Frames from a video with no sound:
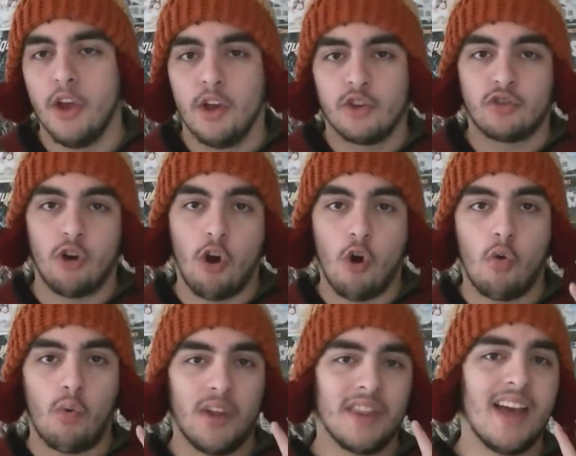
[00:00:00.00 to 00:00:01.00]
So
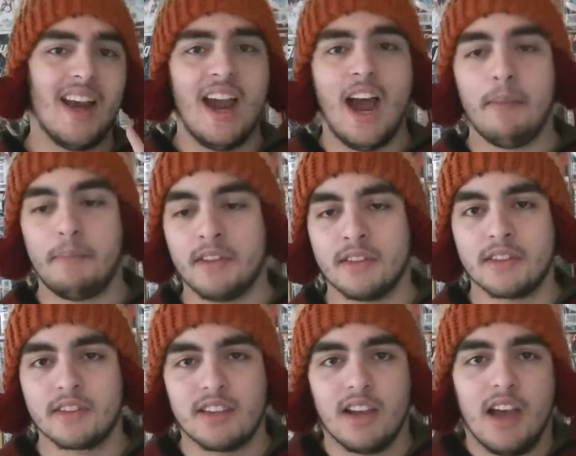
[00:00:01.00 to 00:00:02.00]
when that
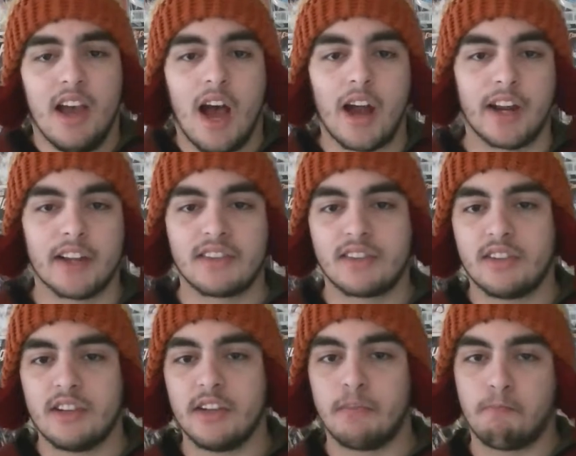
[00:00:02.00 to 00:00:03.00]
happens, I guess
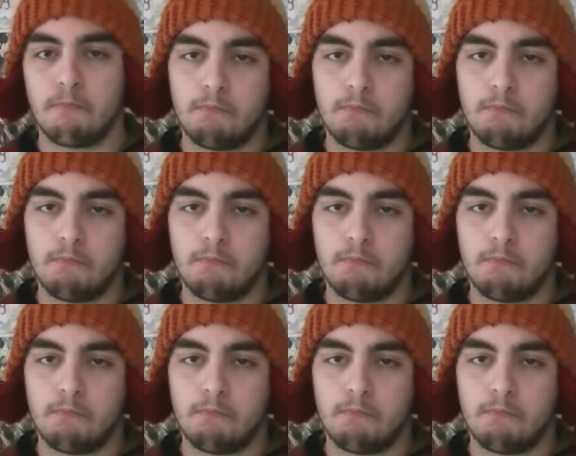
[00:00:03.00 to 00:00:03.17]
he